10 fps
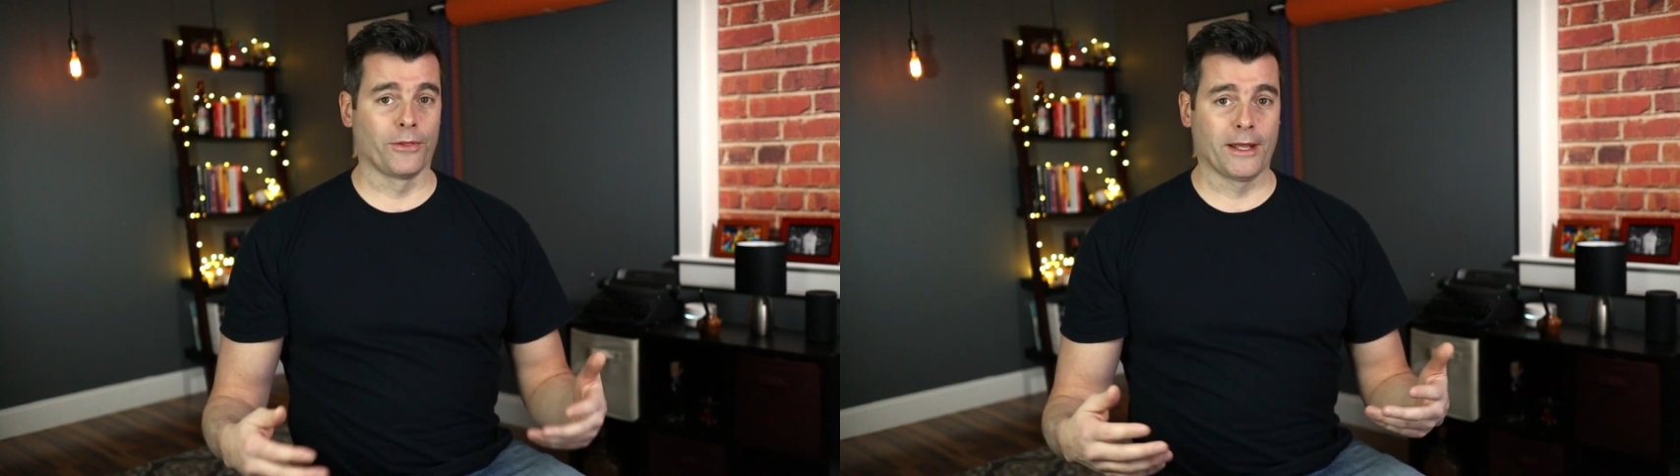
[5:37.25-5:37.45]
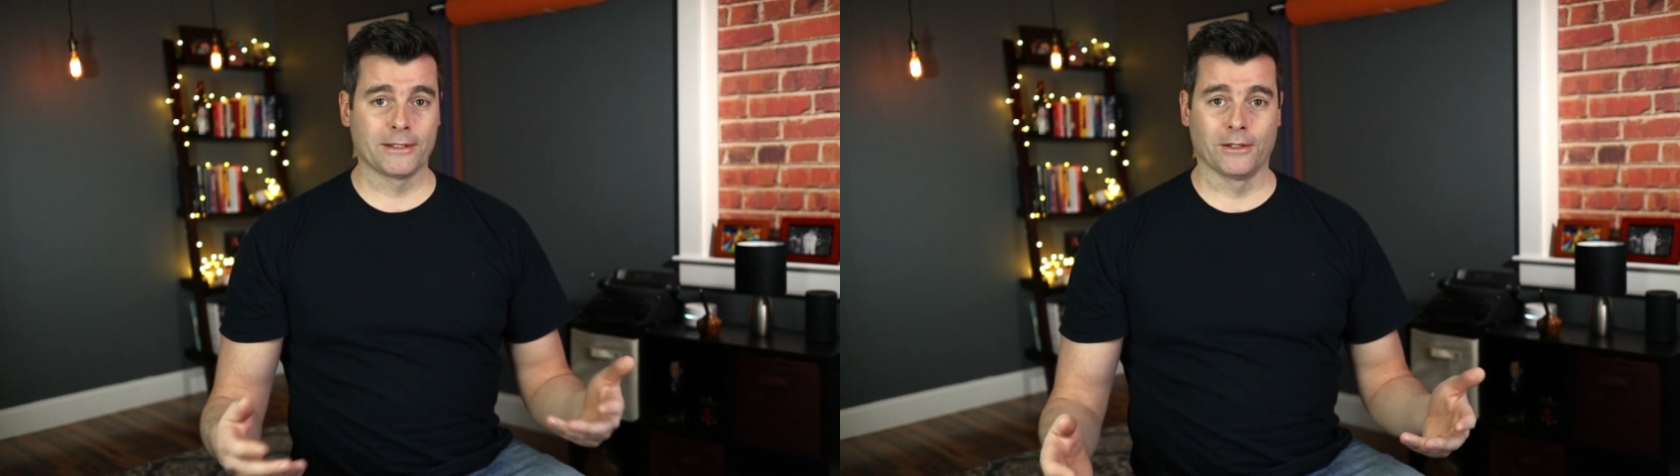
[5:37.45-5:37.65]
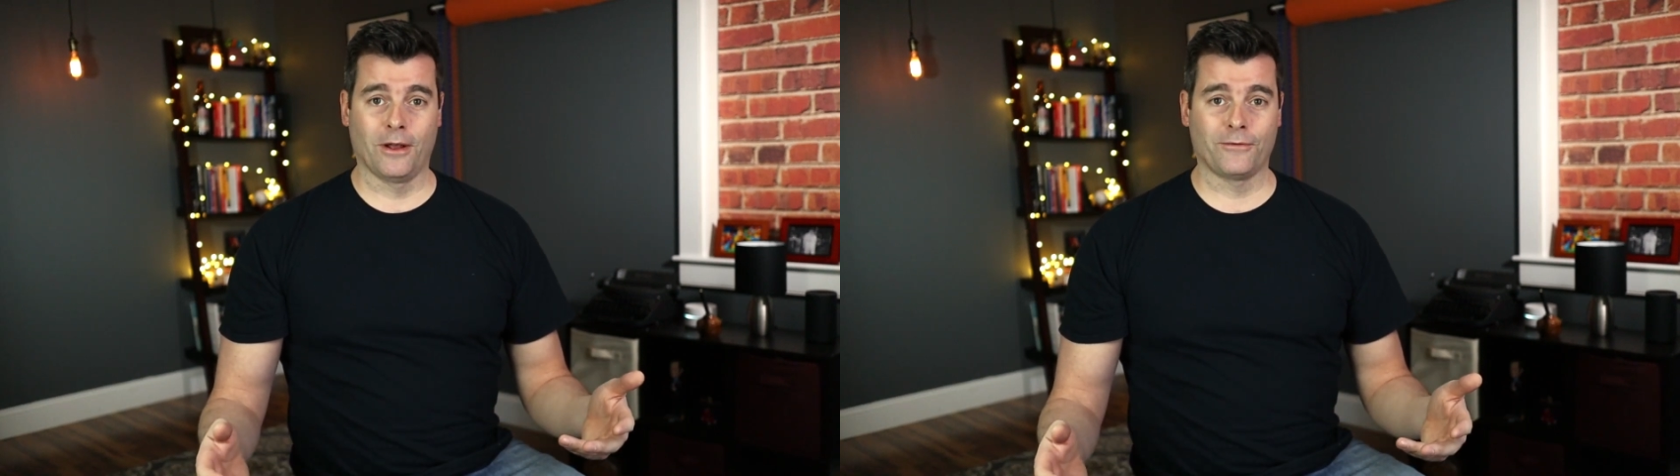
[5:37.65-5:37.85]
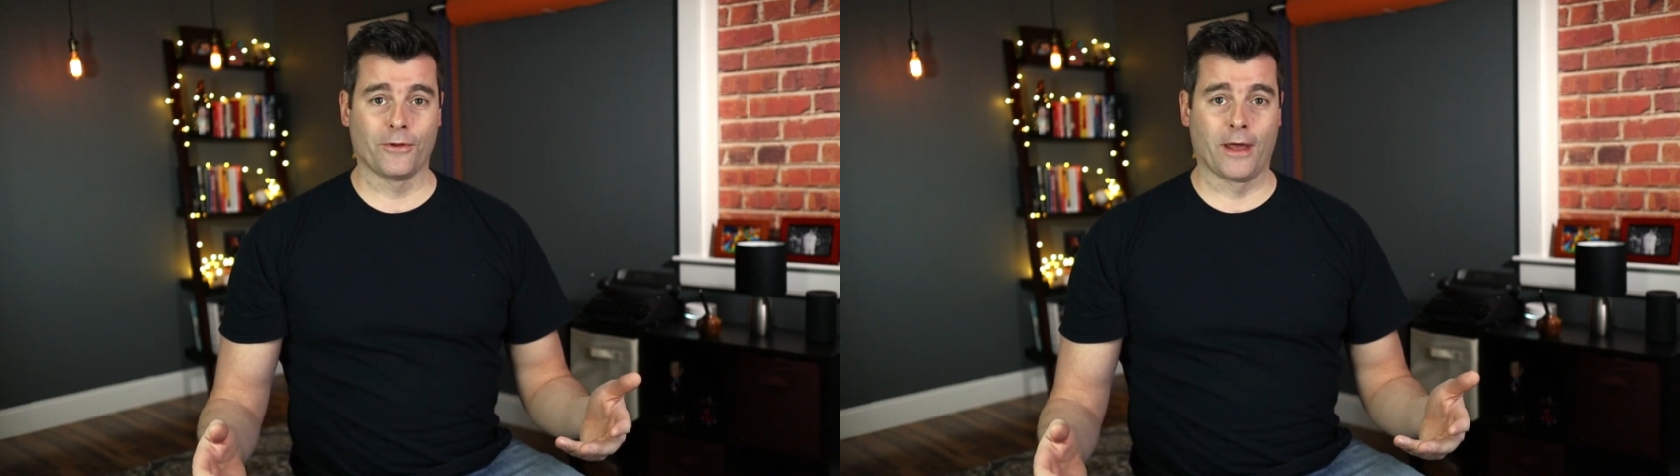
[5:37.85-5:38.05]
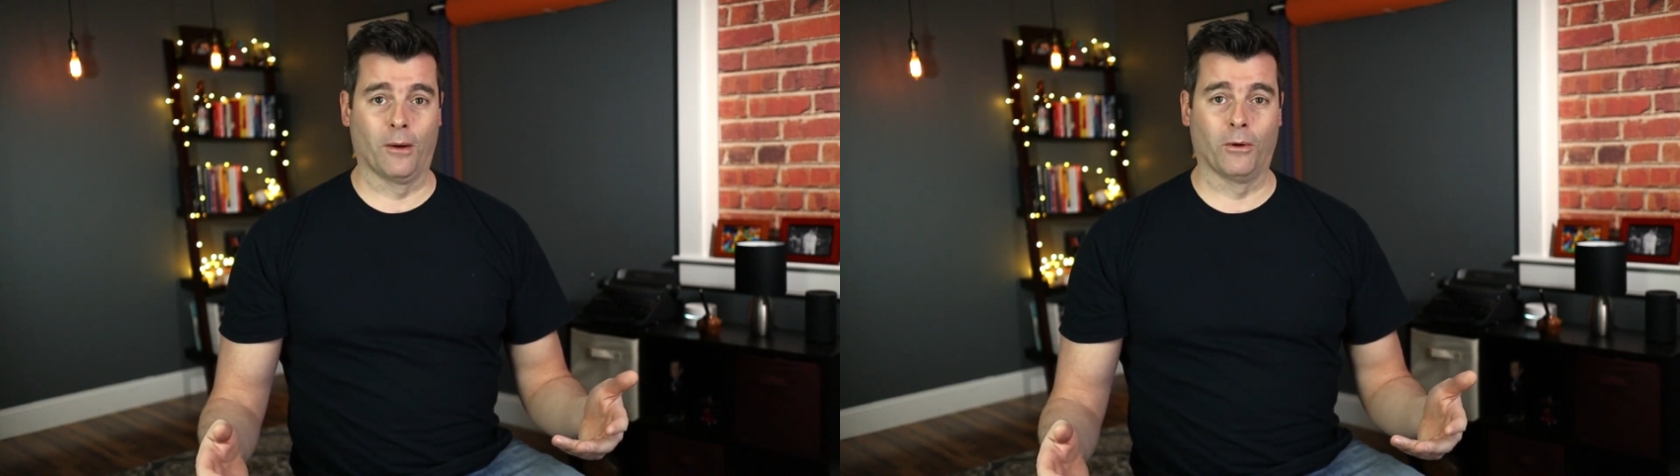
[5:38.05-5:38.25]
Thanks a lot
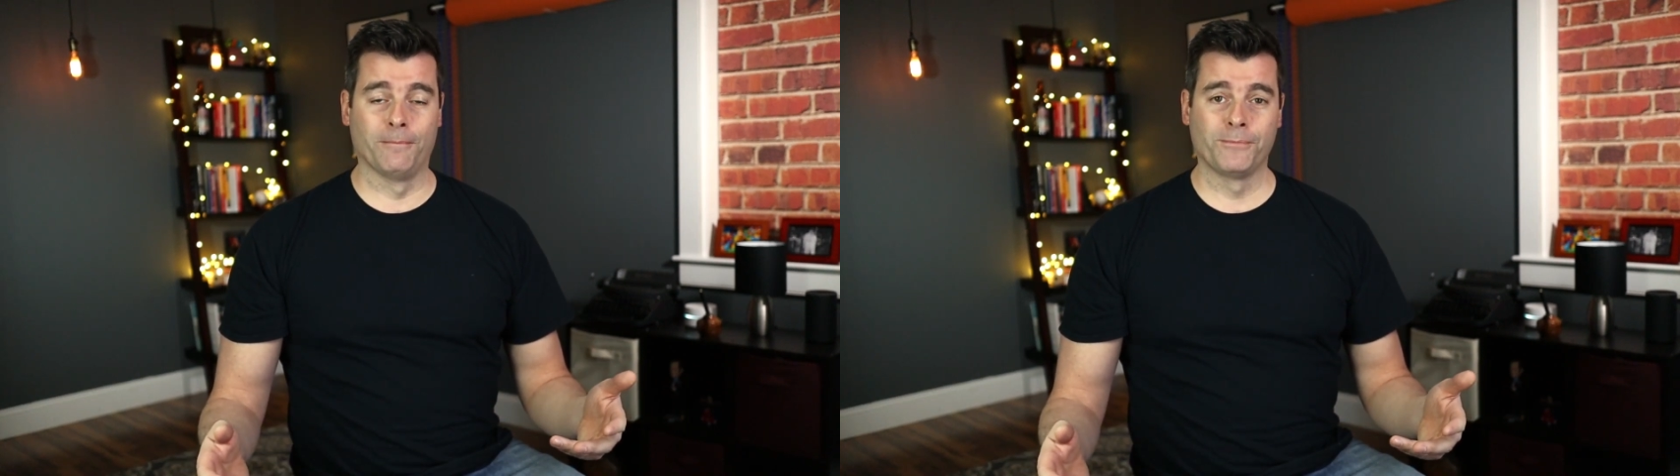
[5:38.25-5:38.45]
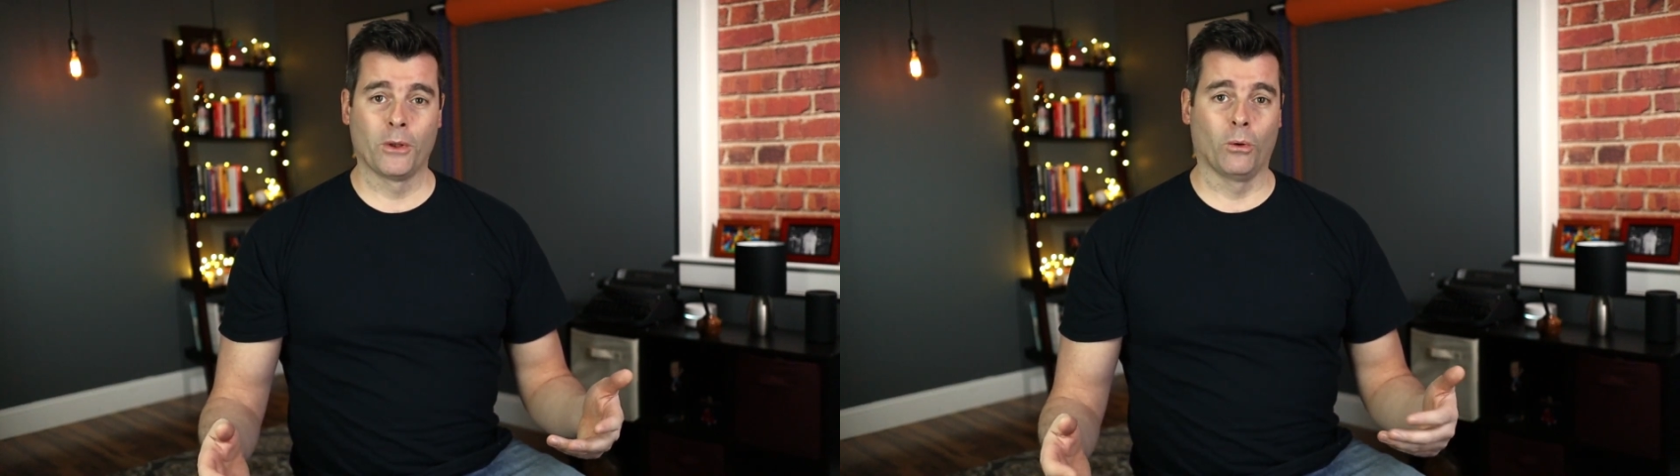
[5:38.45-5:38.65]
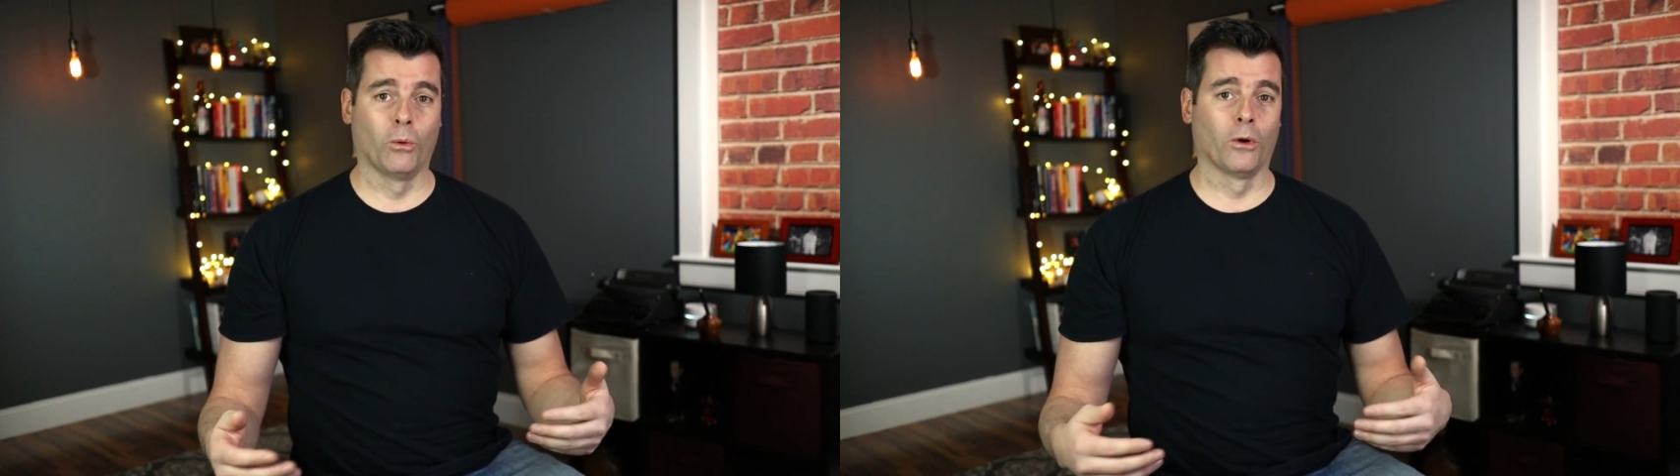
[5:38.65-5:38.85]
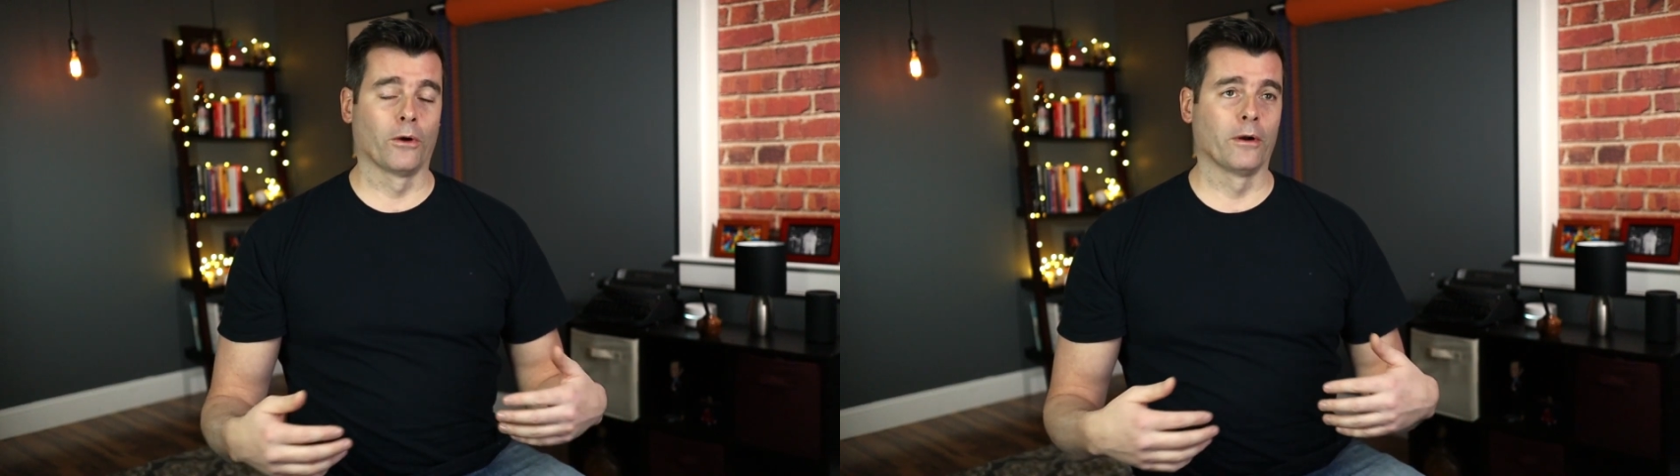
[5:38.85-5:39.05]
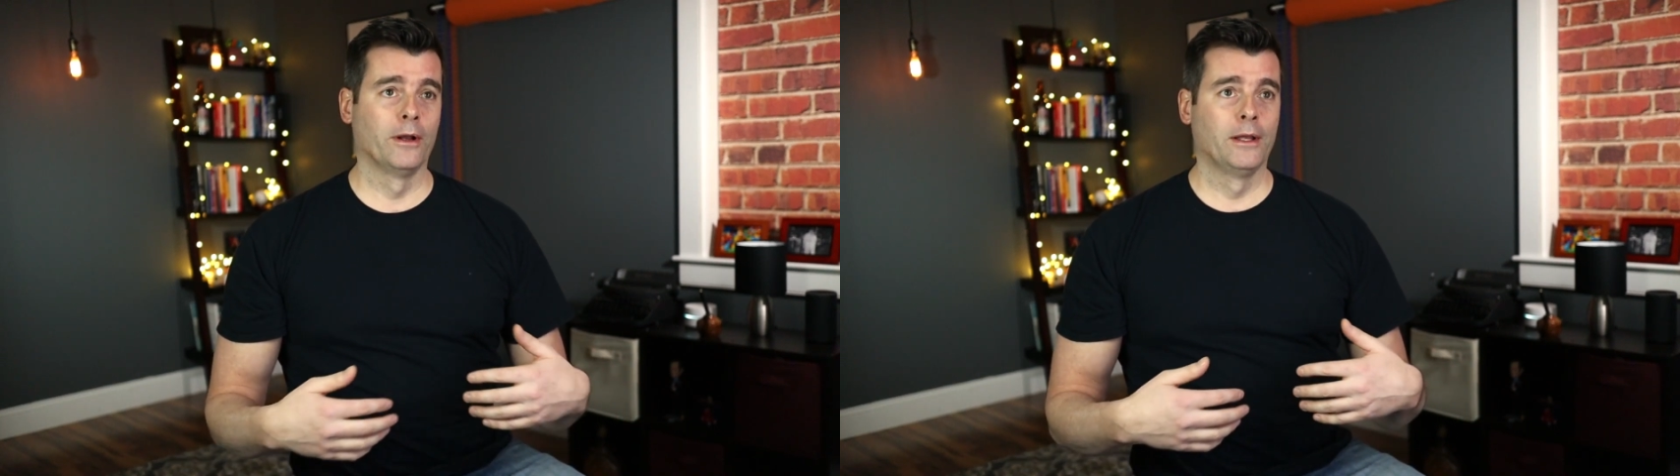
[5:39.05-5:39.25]
for that one.
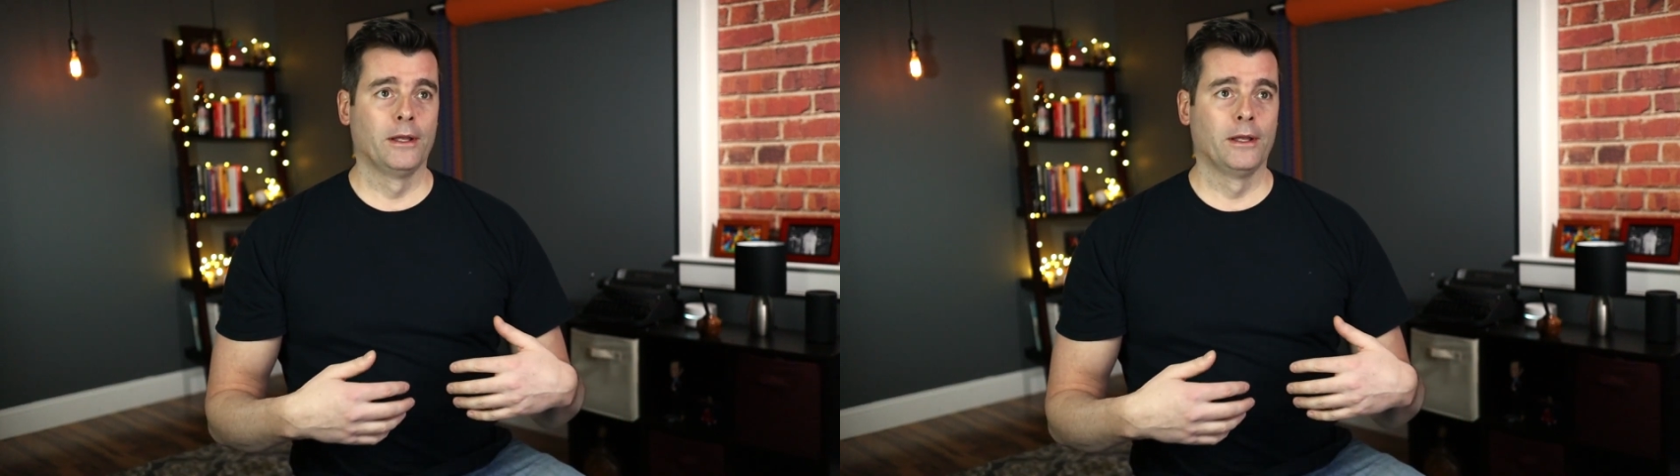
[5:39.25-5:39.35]
Or,